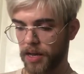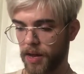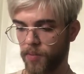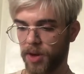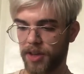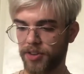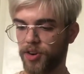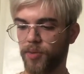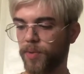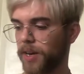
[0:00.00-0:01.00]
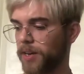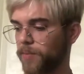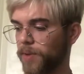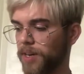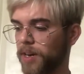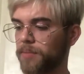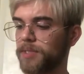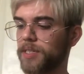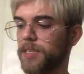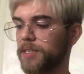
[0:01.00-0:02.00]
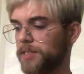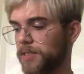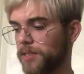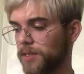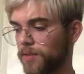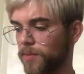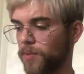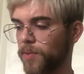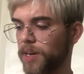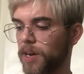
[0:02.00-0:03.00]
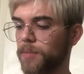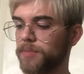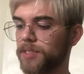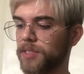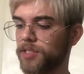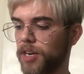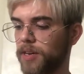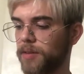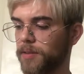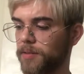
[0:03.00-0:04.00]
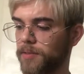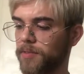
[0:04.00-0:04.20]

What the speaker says: and you know, when it comes to this, when it comes to trying to